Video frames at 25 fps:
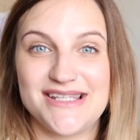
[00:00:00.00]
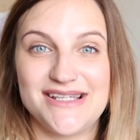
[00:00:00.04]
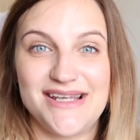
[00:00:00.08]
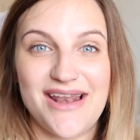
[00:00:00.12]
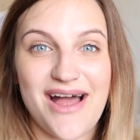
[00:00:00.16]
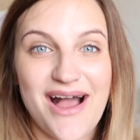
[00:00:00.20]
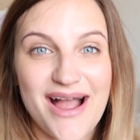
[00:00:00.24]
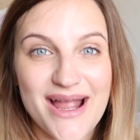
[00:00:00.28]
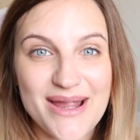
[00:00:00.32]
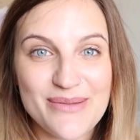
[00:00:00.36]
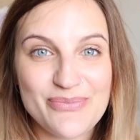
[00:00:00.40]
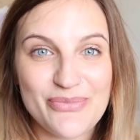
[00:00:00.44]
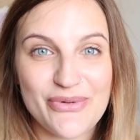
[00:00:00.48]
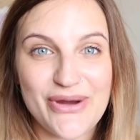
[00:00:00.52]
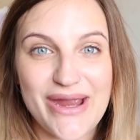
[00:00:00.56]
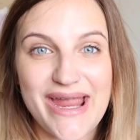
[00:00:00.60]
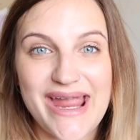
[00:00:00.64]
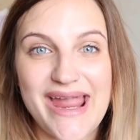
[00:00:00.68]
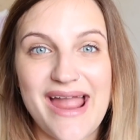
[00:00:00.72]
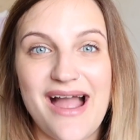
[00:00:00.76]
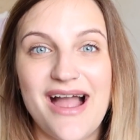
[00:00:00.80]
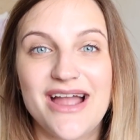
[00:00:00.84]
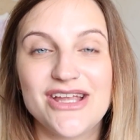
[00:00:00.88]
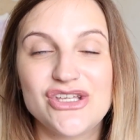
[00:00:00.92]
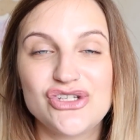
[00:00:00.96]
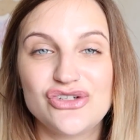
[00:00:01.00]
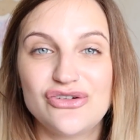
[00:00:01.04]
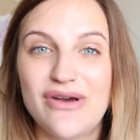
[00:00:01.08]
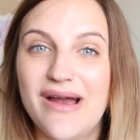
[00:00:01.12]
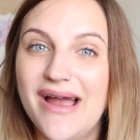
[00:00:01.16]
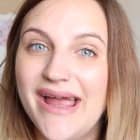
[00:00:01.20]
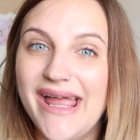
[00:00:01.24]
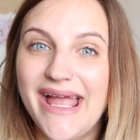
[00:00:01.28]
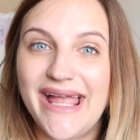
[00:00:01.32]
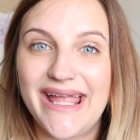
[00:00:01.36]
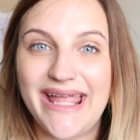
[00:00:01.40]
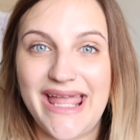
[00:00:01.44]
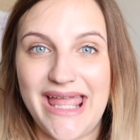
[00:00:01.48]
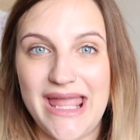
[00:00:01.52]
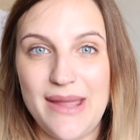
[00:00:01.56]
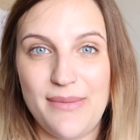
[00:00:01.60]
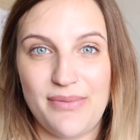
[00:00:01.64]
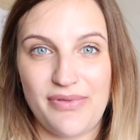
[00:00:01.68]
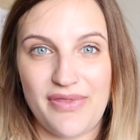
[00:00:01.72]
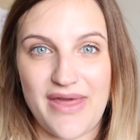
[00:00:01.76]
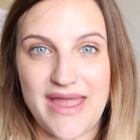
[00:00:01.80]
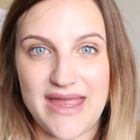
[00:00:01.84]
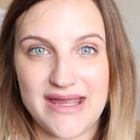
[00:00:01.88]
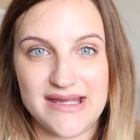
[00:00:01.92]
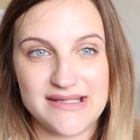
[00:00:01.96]
to the library. I try and
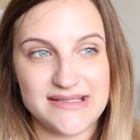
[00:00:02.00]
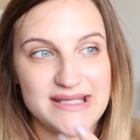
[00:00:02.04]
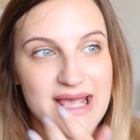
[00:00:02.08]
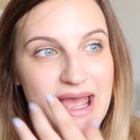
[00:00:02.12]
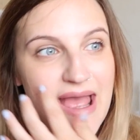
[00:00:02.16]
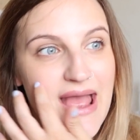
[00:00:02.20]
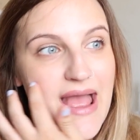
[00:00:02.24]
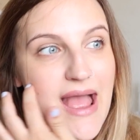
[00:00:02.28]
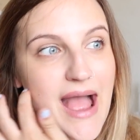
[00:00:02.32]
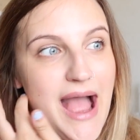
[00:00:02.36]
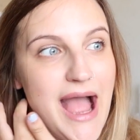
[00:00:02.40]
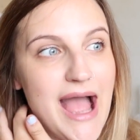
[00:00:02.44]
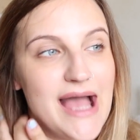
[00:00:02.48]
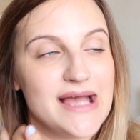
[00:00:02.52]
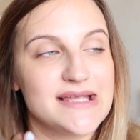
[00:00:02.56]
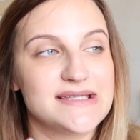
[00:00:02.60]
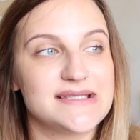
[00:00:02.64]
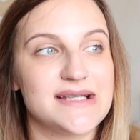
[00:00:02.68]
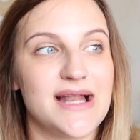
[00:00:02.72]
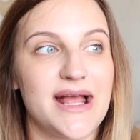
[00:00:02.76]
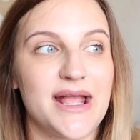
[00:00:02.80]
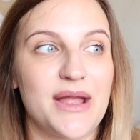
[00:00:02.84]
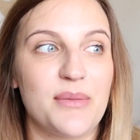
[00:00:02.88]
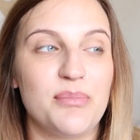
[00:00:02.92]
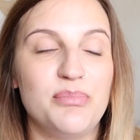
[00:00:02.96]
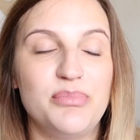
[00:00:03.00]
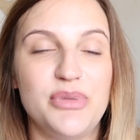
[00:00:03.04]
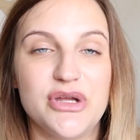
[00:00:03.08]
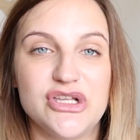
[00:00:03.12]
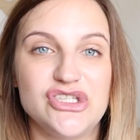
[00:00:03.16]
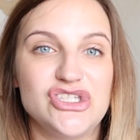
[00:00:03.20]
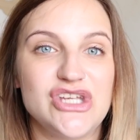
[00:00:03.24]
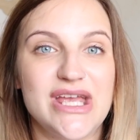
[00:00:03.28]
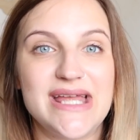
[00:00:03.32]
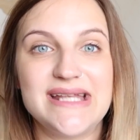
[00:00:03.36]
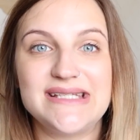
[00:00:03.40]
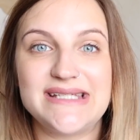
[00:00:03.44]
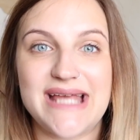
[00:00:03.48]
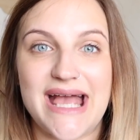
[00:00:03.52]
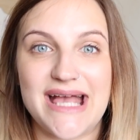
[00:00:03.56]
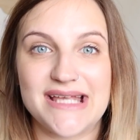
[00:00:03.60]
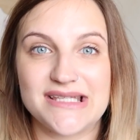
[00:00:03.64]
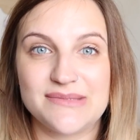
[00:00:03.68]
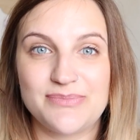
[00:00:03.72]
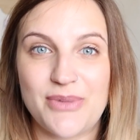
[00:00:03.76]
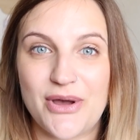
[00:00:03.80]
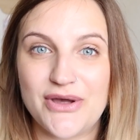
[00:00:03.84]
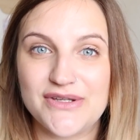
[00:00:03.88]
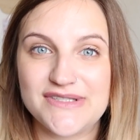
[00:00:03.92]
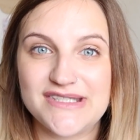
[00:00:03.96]
keep things as like budget
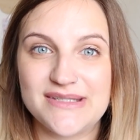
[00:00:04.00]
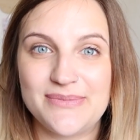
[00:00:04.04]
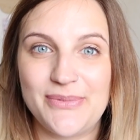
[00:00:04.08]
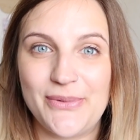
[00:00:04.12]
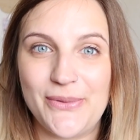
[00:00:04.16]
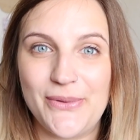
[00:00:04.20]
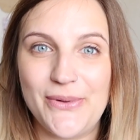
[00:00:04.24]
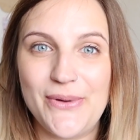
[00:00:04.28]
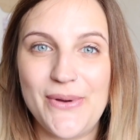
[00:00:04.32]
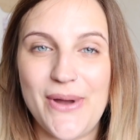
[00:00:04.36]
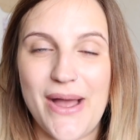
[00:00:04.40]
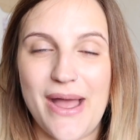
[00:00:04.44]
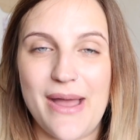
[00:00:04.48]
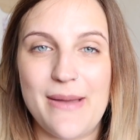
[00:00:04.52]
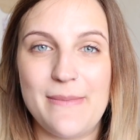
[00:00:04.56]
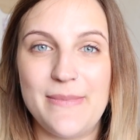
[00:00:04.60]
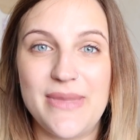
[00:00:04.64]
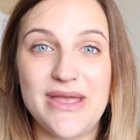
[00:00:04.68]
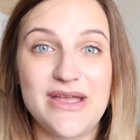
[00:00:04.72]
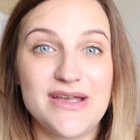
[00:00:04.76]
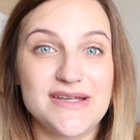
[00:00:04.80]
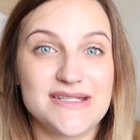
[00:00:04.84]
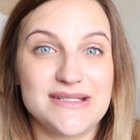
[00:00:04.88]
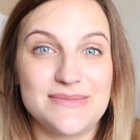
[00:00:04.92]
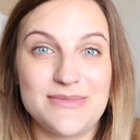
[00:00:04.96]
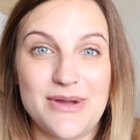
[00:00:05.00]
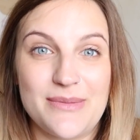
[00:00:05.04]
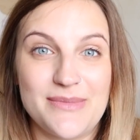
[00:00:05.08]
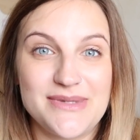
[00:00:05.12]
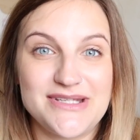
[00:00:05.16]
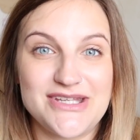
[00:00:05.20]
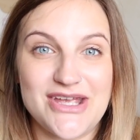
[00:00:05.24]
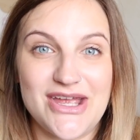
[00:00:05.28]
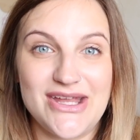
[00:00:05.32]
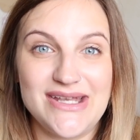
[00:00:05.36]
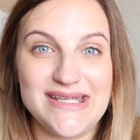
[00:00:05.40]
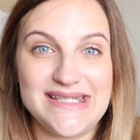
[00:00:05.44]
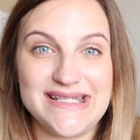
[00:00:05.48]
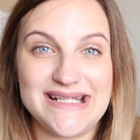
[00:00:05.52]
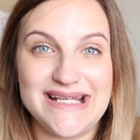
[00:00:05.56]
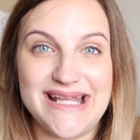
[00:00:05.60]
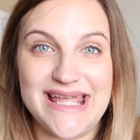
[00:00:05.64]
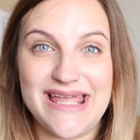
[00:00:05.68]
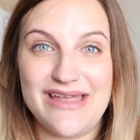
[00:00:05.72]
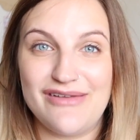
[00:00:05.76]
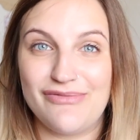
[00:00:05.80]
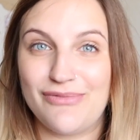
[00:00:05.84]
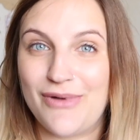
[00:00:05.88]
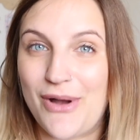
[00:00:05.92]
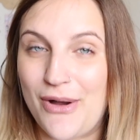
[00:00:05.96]
as possible, because I'm on maternity
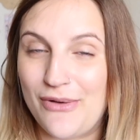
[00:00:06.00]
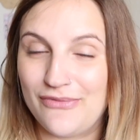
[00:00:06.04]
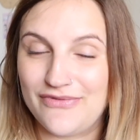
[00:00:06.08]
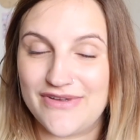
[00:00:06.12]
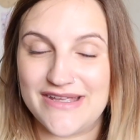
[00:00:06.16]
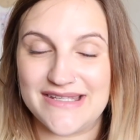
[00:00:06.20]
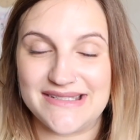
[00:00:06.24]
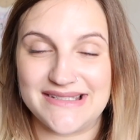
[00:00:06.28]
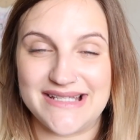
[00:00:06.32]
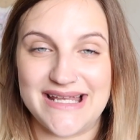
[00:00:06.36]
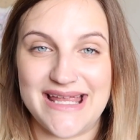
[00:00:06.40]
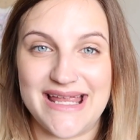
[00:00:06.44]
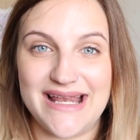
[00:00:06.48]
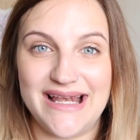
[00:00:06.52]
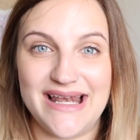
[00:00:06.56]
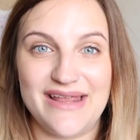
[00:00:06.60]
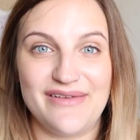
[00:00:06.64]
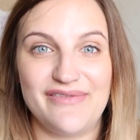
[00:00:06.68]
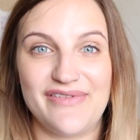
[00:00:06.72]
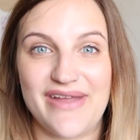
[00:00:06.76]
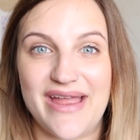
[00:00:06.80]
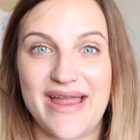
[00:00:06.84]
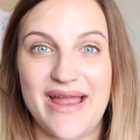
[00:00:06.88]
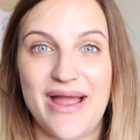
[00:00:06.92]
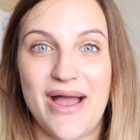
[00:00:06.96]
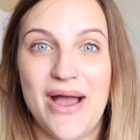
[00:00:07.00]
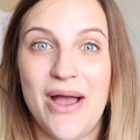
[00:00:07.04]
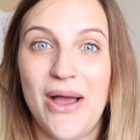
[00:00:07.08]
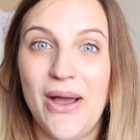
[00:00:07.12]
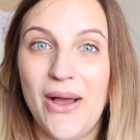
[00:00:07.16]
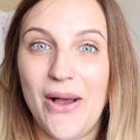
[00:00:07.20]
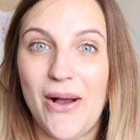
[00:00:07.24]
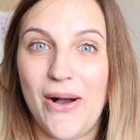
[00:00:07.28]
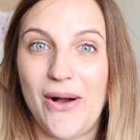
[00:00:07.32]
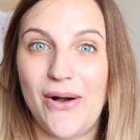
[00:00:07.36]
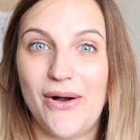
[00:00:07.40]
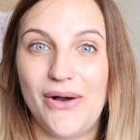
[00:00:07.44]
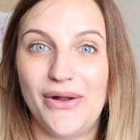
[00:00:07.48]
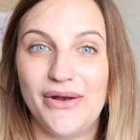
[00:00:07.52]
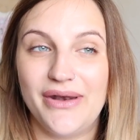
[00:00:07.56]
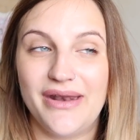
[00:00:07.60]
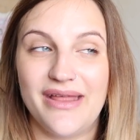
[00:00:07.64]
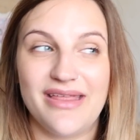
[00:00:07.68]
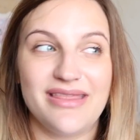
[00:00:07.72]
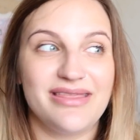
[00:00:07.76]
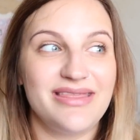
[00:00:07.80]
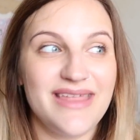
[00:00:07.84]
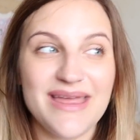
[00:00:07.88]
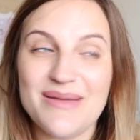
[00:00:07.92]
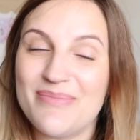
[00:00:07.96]
leave. We're obviously living
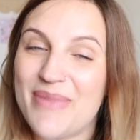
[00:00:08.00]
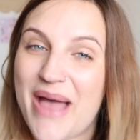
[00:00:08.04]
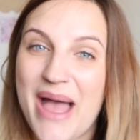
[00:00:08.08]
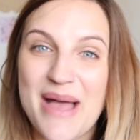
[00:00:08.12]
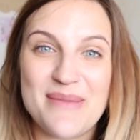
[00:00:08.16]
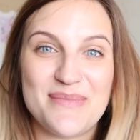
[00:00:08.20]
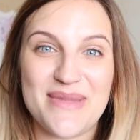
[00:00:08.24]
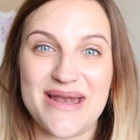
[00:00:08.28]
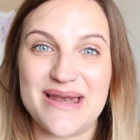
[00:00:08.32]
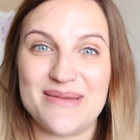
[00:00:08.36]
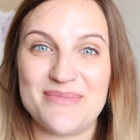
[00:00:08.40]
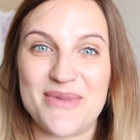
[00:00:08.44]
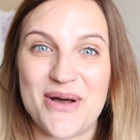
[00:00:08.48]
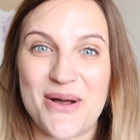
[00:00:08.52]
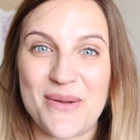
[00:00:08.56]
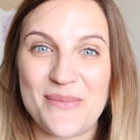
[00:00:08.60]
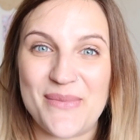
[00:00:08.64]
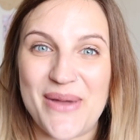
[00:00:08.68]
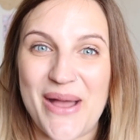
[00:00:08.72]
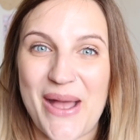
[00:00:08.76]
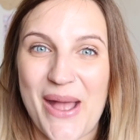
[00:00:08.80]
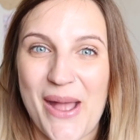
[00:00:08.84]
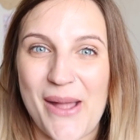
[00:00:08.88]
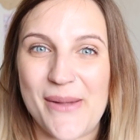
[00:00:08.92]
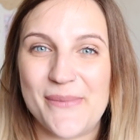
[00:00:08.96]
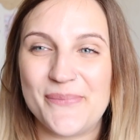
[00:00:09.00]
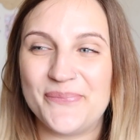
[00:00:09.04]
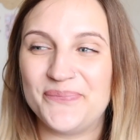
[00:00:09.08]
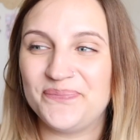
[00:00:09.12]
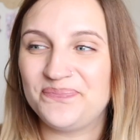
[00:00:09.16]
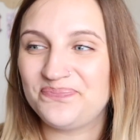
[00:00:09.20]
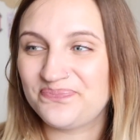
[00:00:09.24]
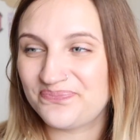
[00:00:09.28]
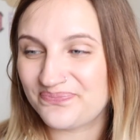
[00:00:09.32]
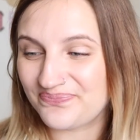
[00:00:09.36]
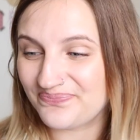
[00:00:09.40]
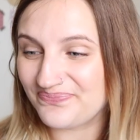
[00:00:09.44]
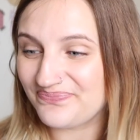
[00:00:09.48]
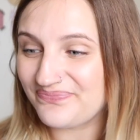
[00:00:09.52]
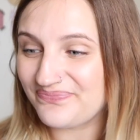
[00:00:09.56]
on the bare minimum,